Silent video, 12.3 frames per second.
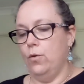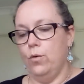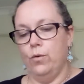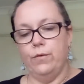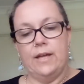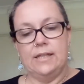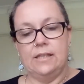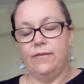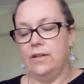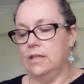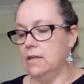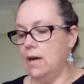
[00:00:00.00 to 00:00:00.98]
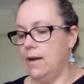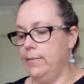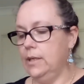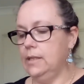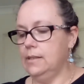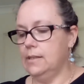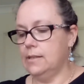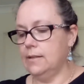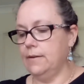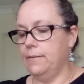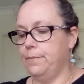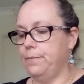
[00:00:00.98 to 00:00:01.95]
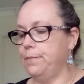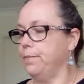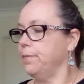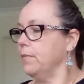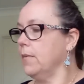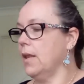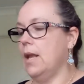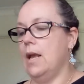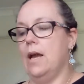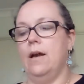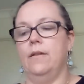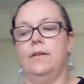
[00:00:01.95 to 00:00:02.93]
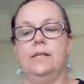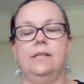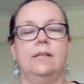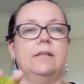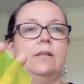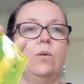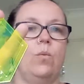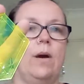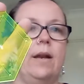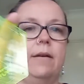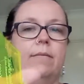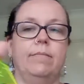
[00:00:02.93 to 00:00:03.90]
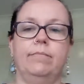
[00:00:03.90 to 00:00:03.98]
That's for the diamonds. This is the one